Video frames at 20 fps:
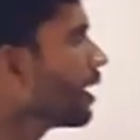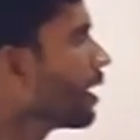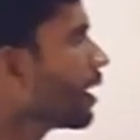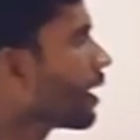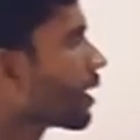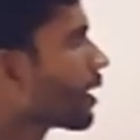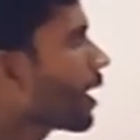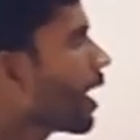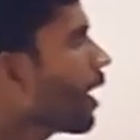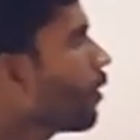
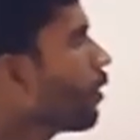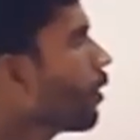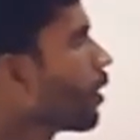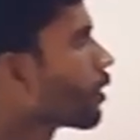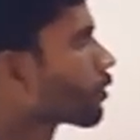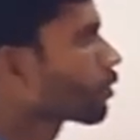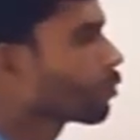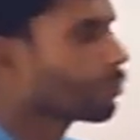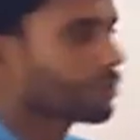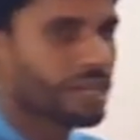Now,
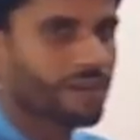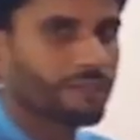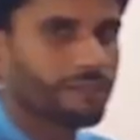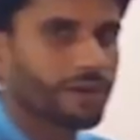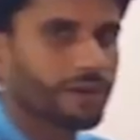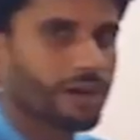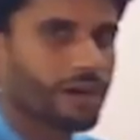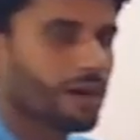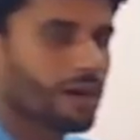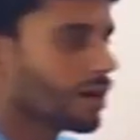so we
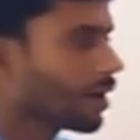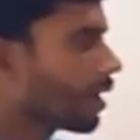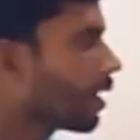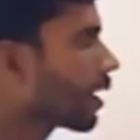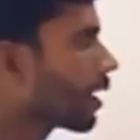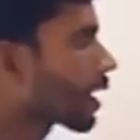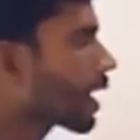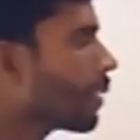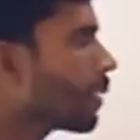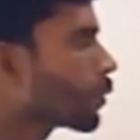
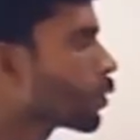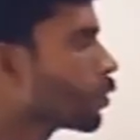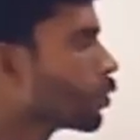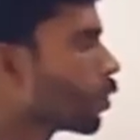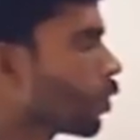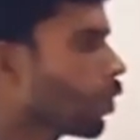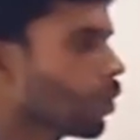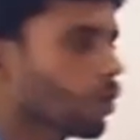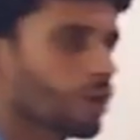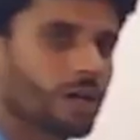have come to
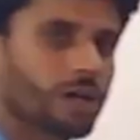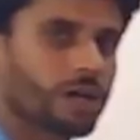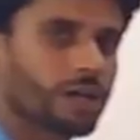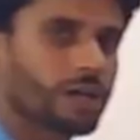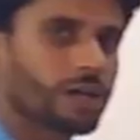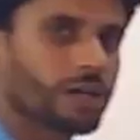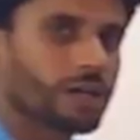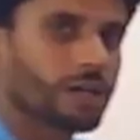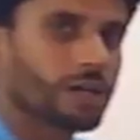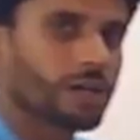know
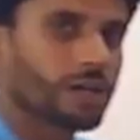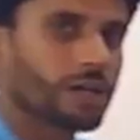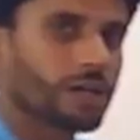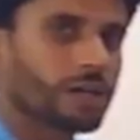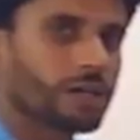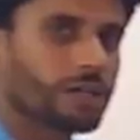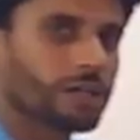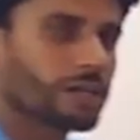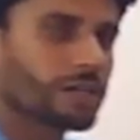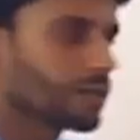
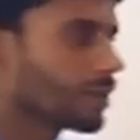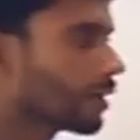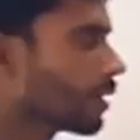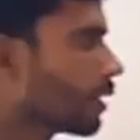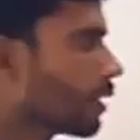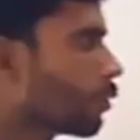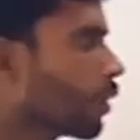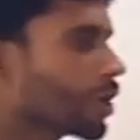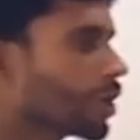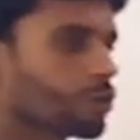
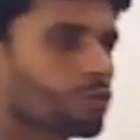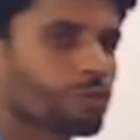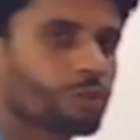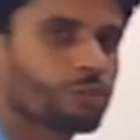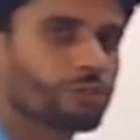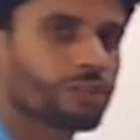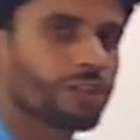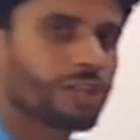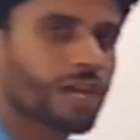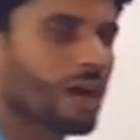when to
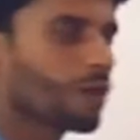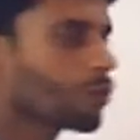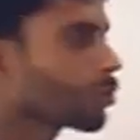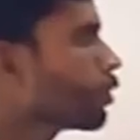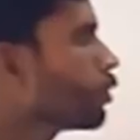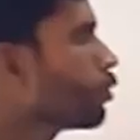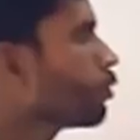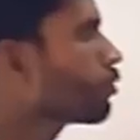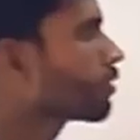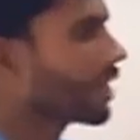use and how
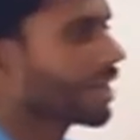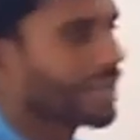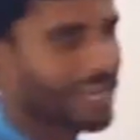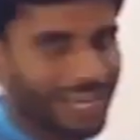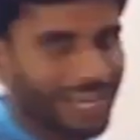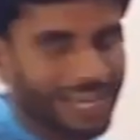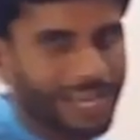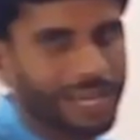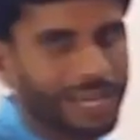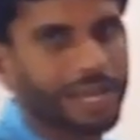to use
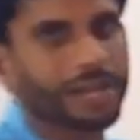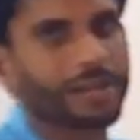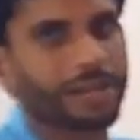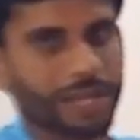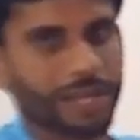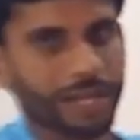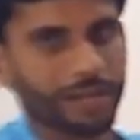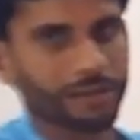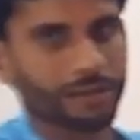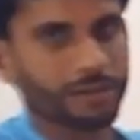A and
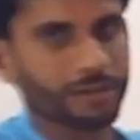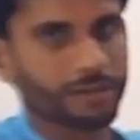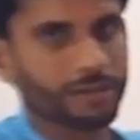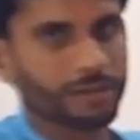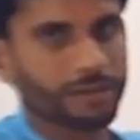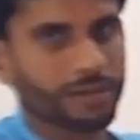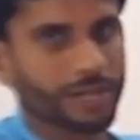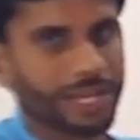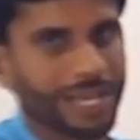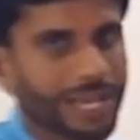N.
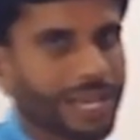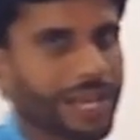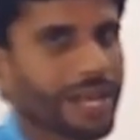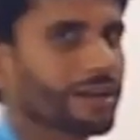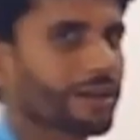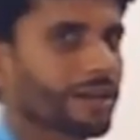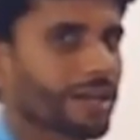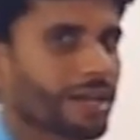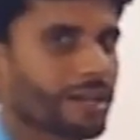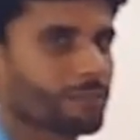A
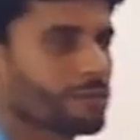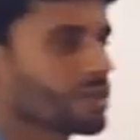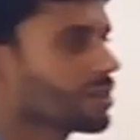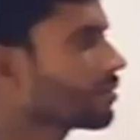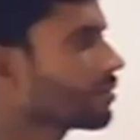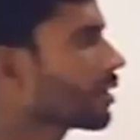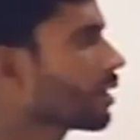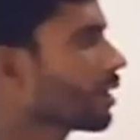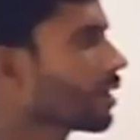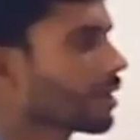and N
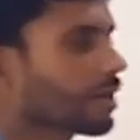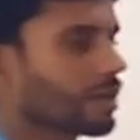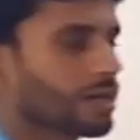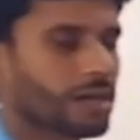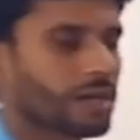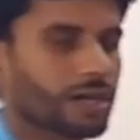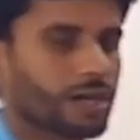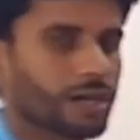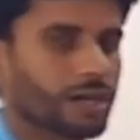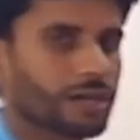means
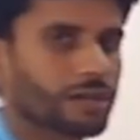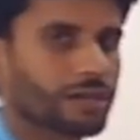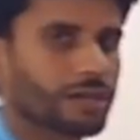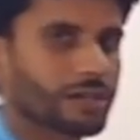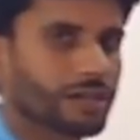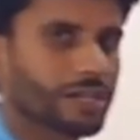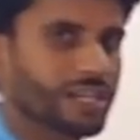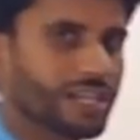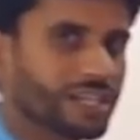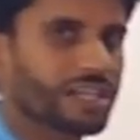
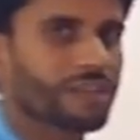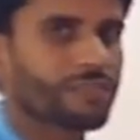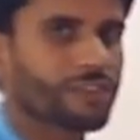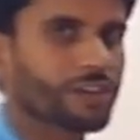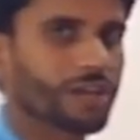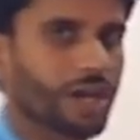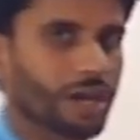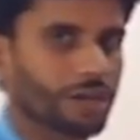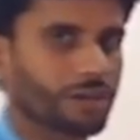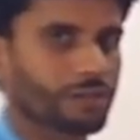
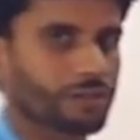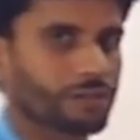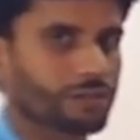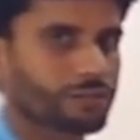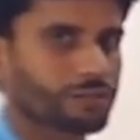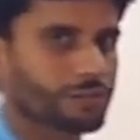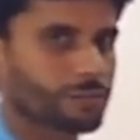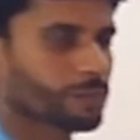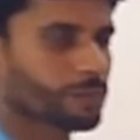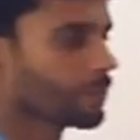indefinite
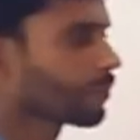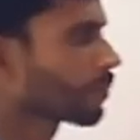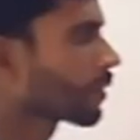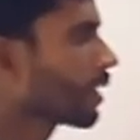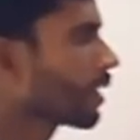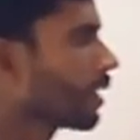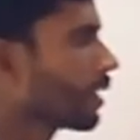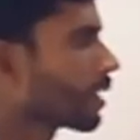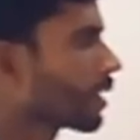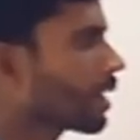articles.
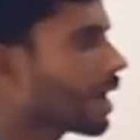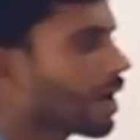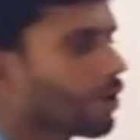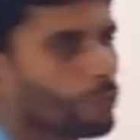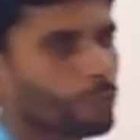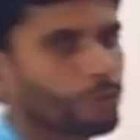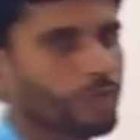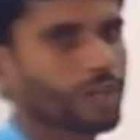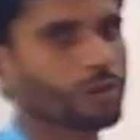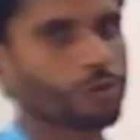
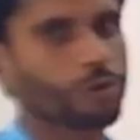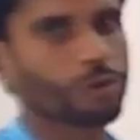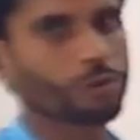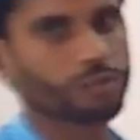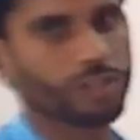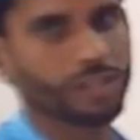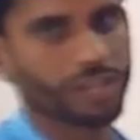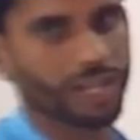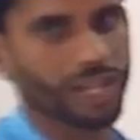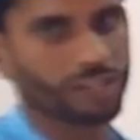Now we are going
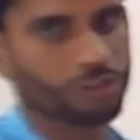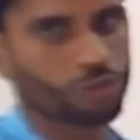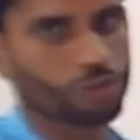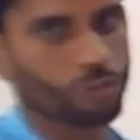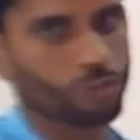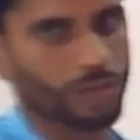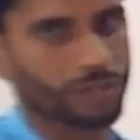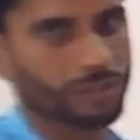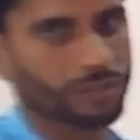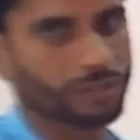to the next
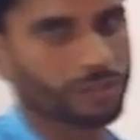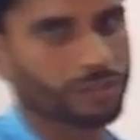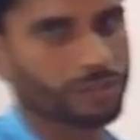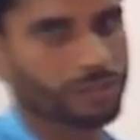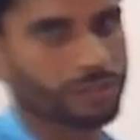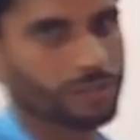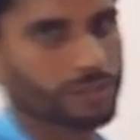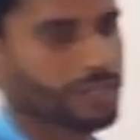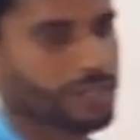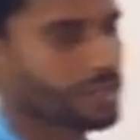one, that